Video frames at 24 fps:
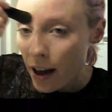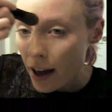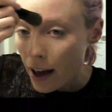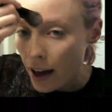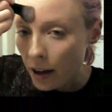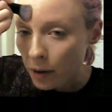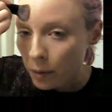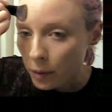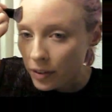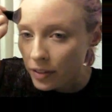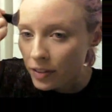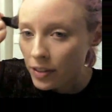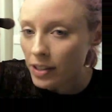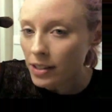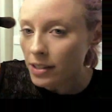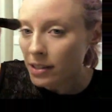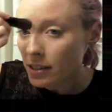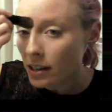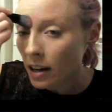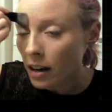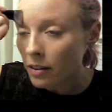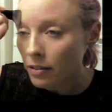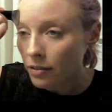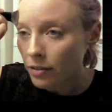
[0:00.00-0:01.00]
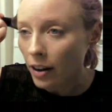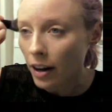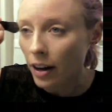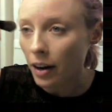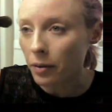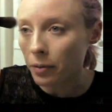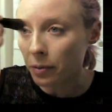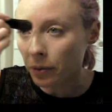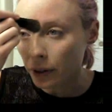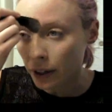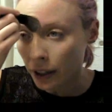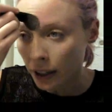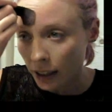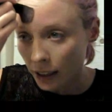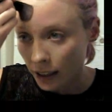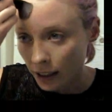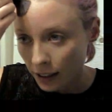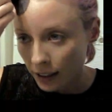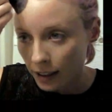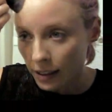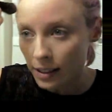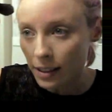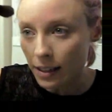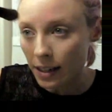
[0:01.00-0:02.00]
And with this stuff, I
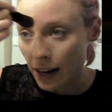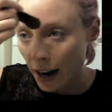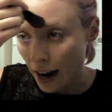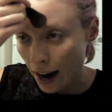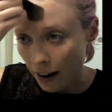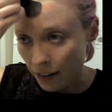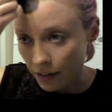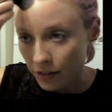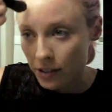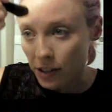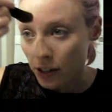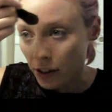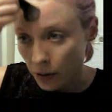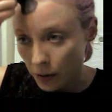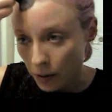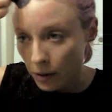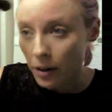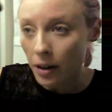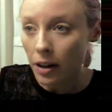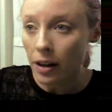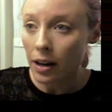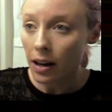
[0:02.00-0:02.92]
really didn't have to.